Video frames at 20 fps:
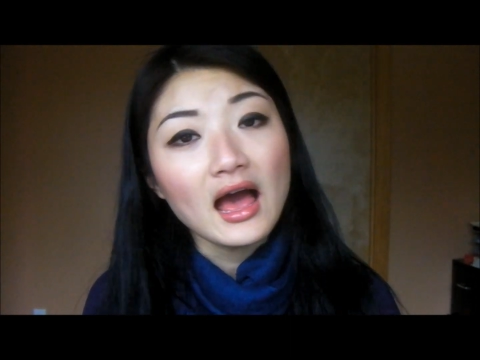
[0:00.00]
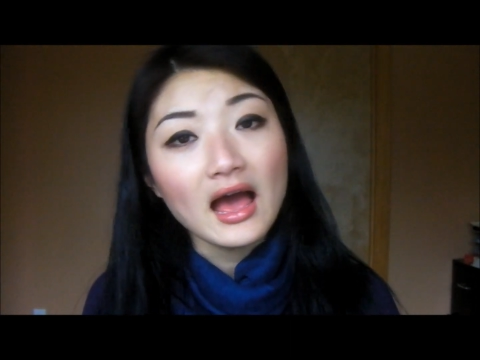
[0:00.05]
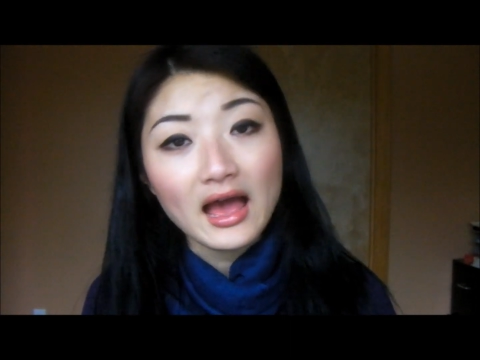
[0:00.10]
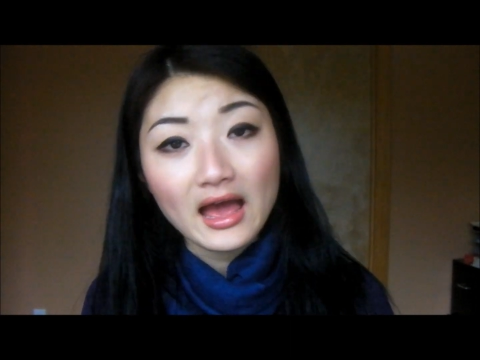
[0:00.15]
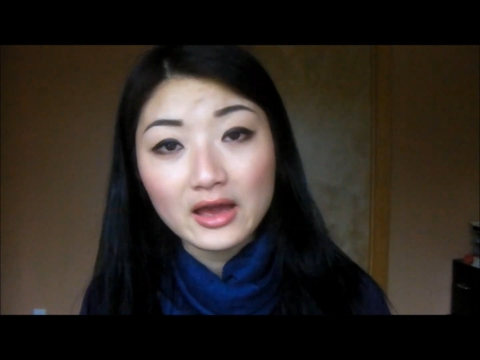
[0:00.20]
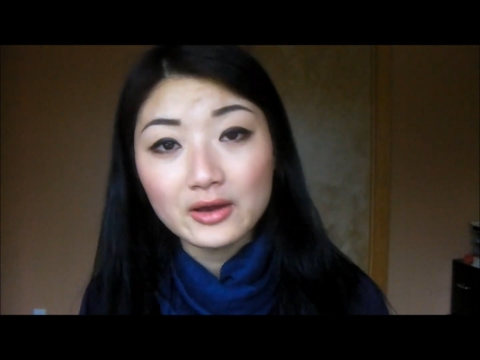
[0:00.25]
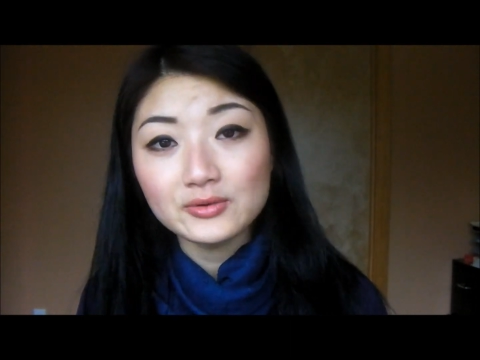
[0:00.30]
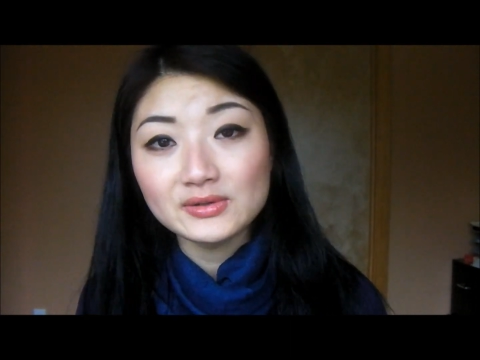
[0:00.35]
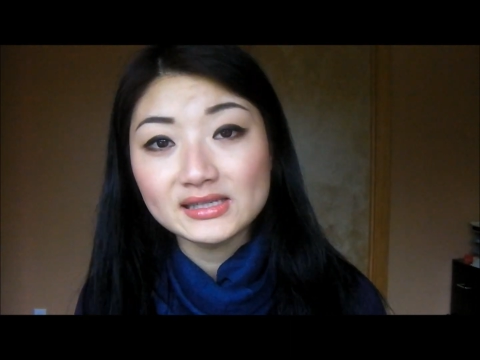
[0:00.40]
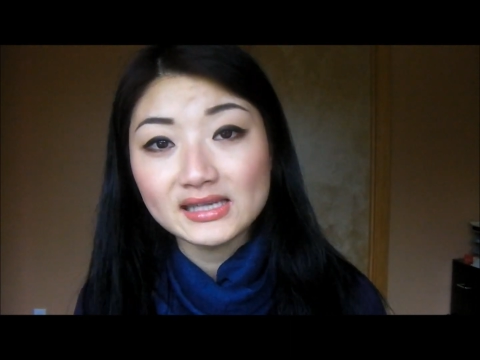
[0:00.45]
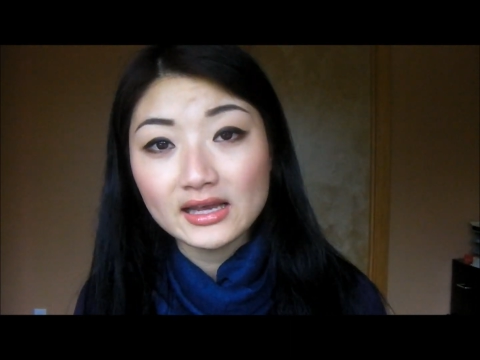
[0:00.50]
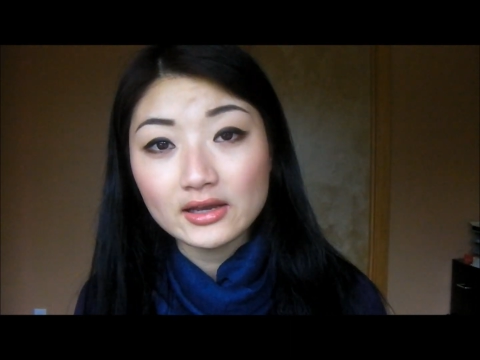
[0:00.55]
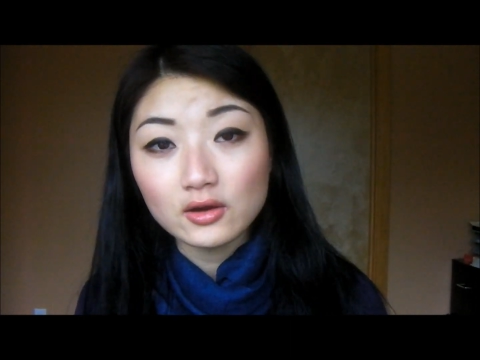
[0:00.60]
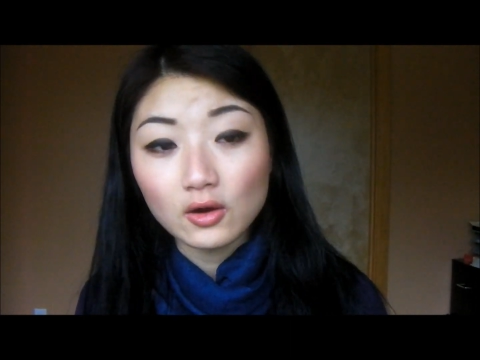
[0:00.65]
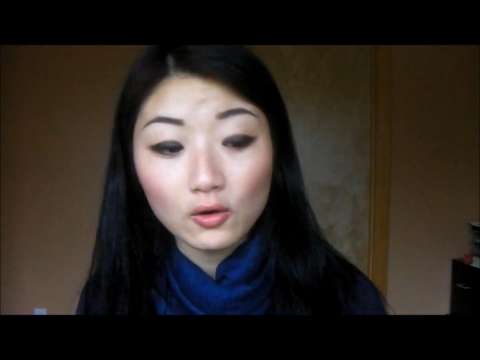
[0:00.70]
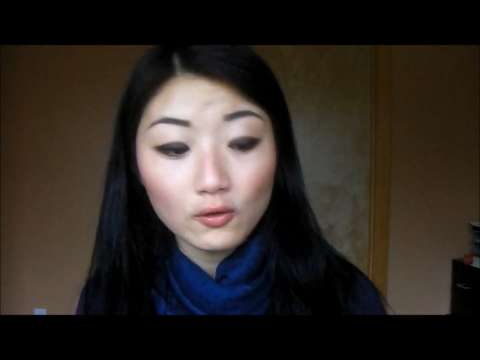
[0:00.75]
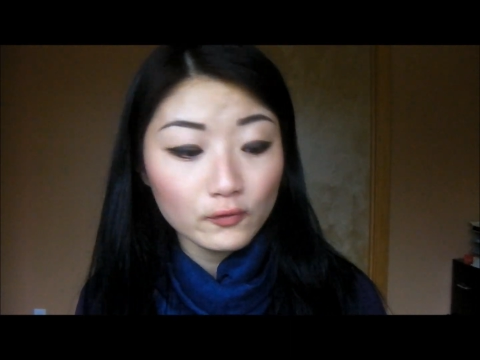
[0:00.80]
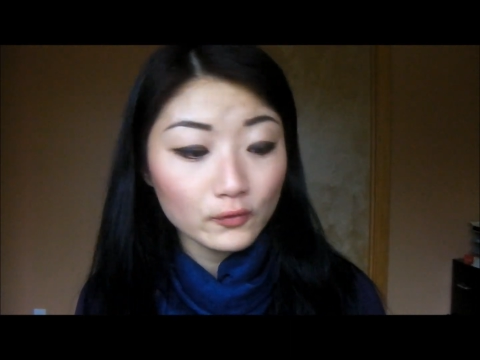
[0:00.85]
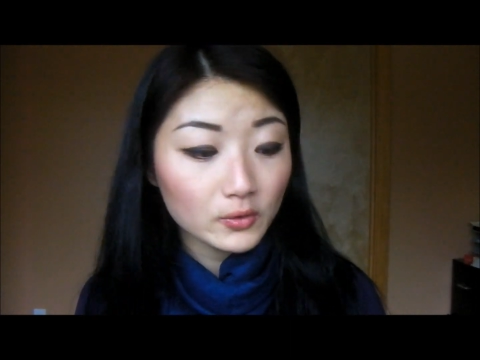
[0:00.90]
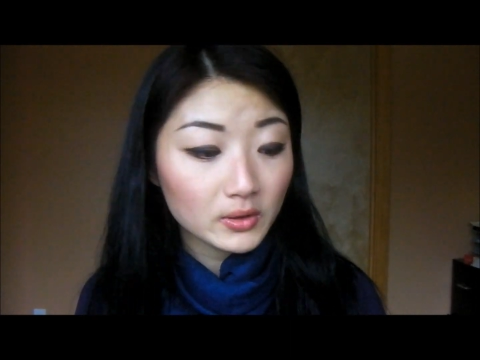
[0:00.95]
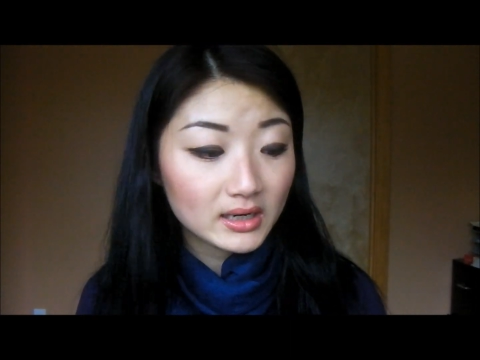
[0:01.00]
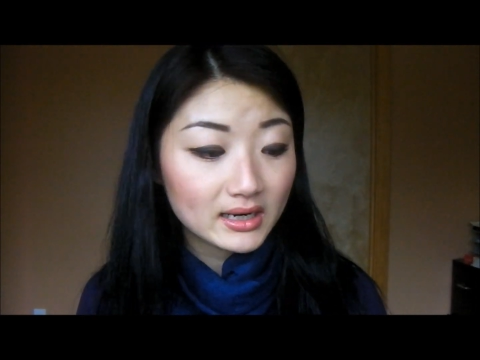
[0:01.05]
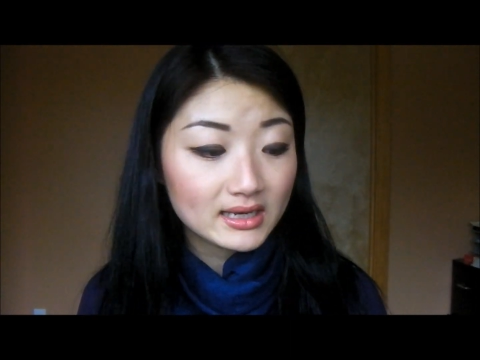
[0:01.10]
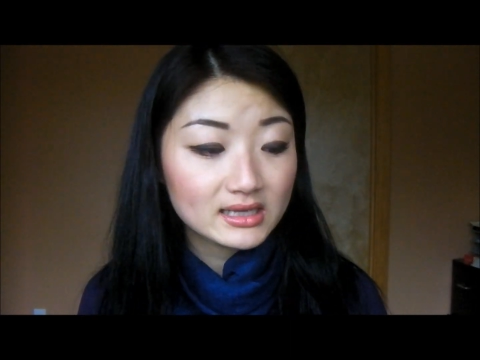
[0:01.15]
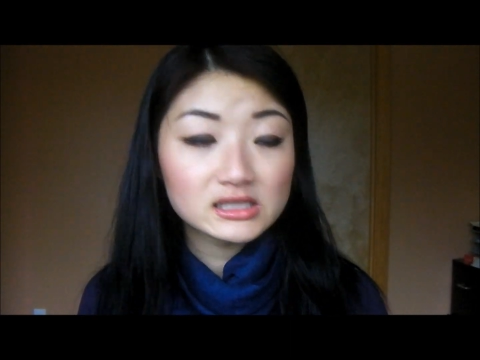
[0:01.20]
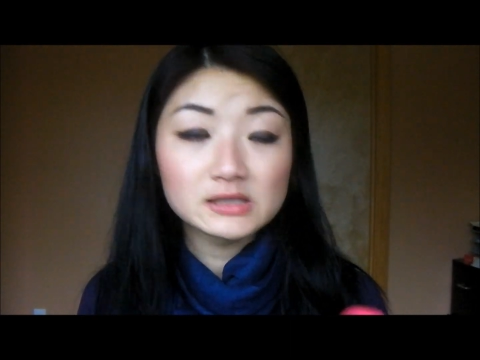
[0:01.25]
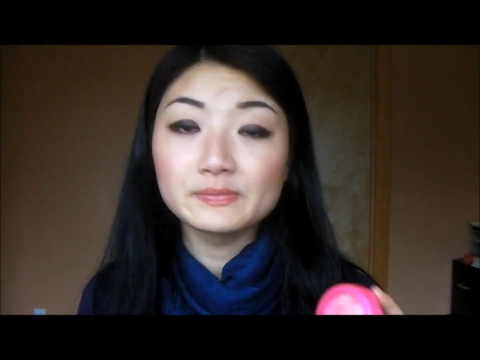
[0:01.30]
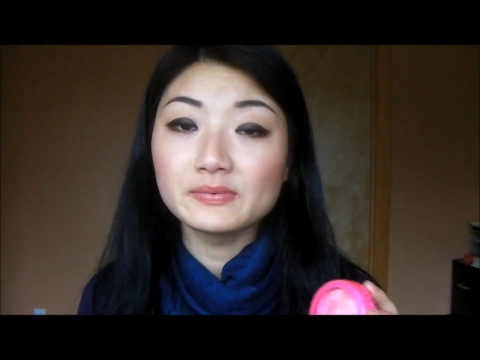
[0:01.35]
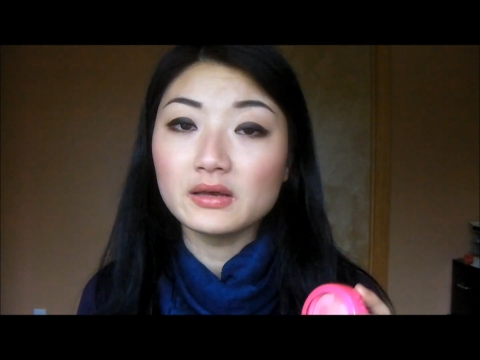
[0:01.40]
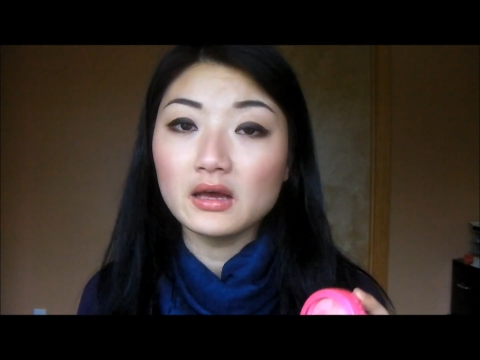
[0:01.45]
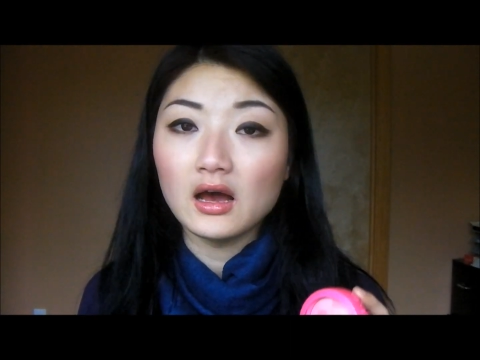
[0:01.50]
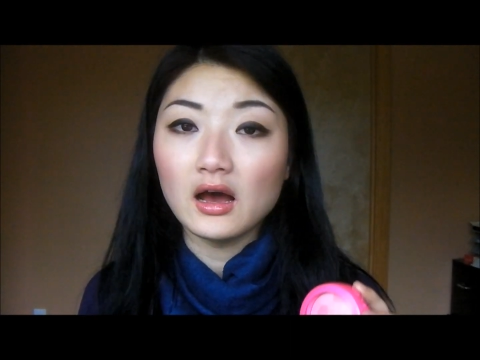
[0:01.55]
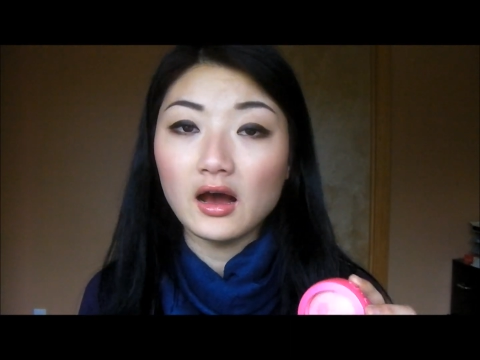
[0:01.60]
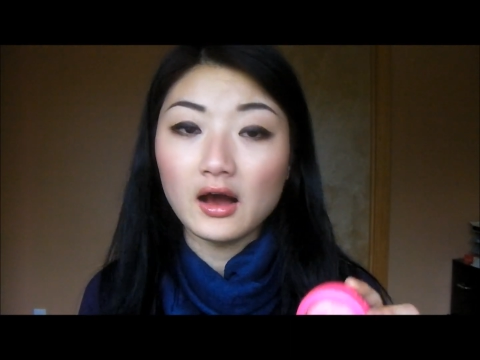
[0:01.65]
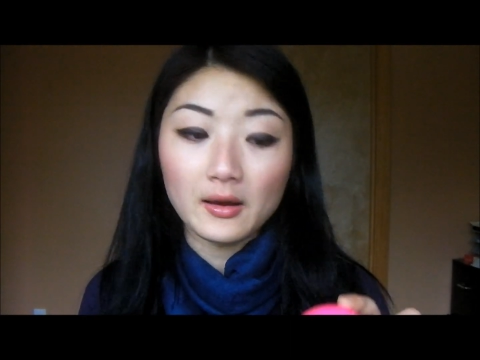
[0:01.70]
I would say go for it,